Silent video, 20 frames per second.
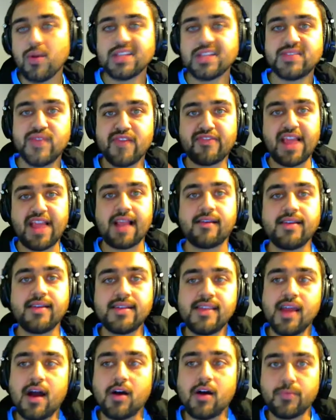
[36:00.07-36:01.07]
once we have calculated
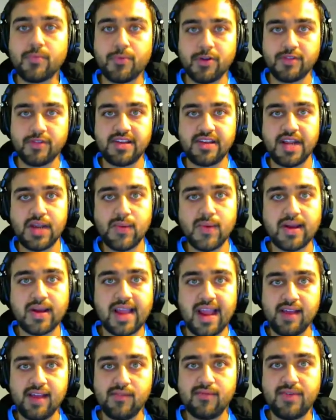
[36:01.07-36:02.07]
the output of the network
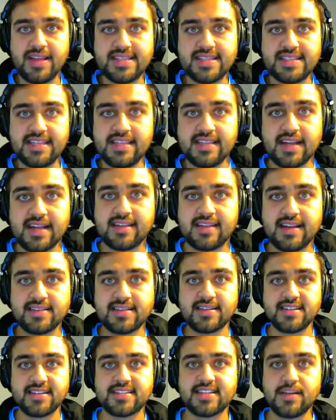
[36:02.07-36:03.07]
and we see that there is
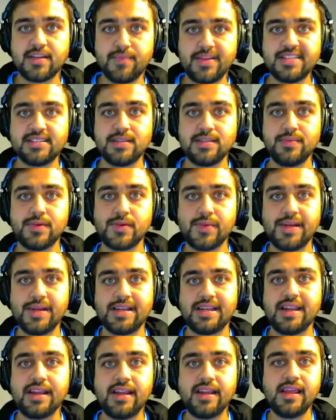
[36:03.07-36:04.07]
a discrepancy between
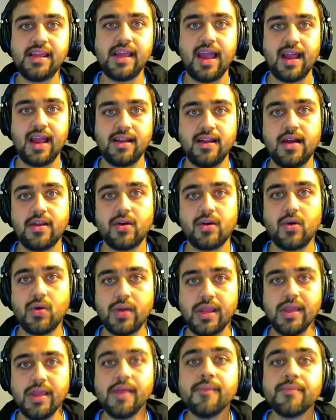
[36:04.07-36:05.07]
TD and our
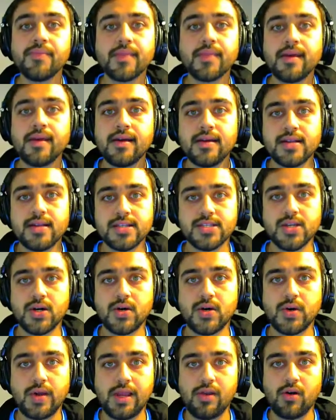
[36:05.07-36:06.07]
OD,
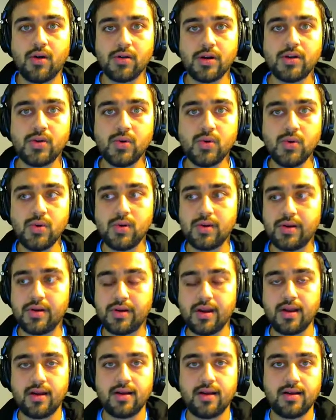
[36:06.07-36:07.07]
so in order to
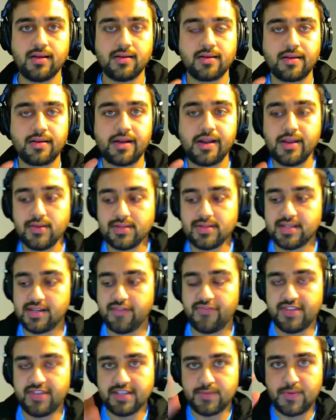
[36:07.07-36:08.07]
reduce the
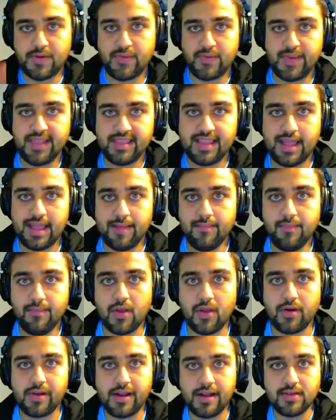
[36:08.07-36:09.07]
difference between them
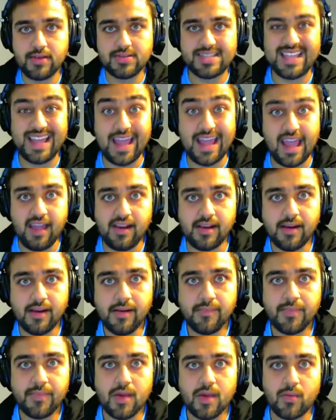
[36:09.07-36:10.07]
or reduce the
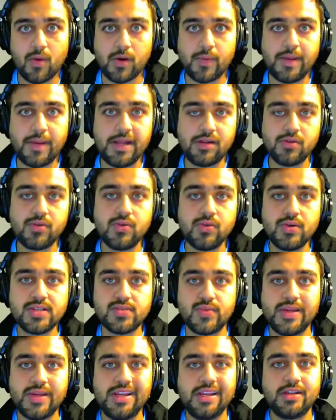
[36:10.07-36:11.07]
error, what we need to do
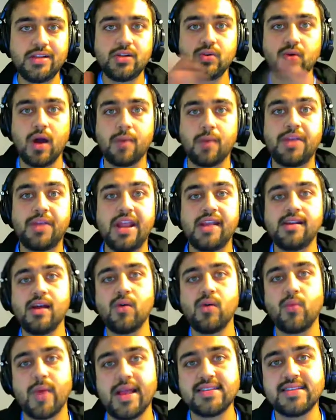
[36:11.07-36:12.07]
is we need to update
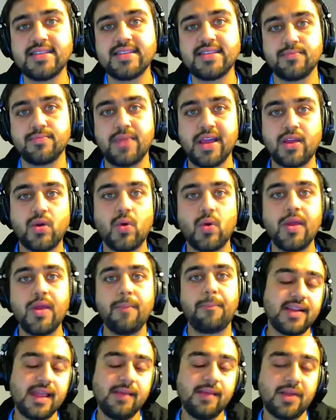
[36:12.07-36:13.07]
our weights by going
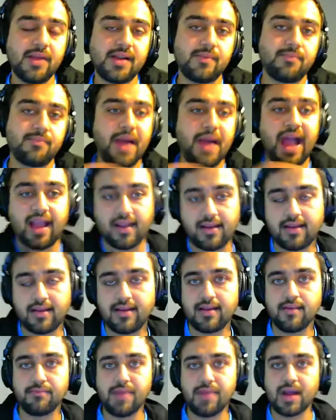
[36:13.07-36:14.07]
time but
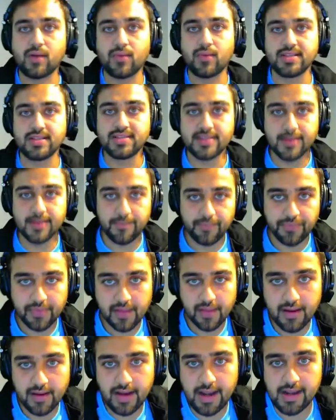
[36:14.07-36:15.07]

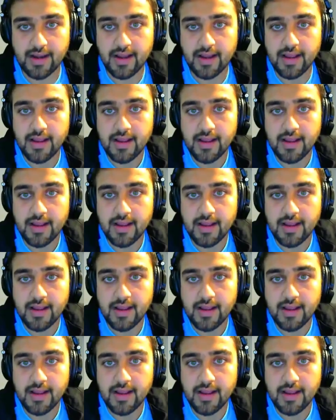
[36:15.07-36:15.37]
backwards, right?